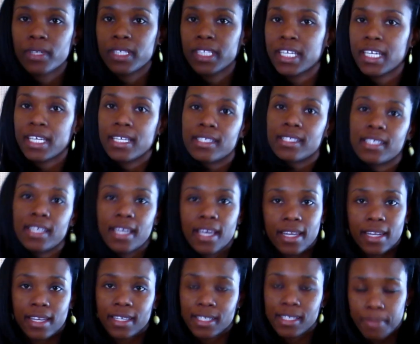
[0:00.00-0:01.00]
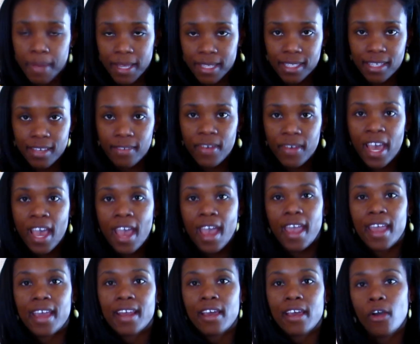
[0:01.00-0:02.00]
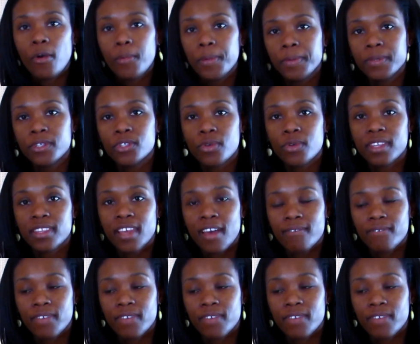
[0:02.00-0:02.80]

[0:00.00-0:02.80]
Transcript: really easy, inexpensive, and I hope you enjoyed that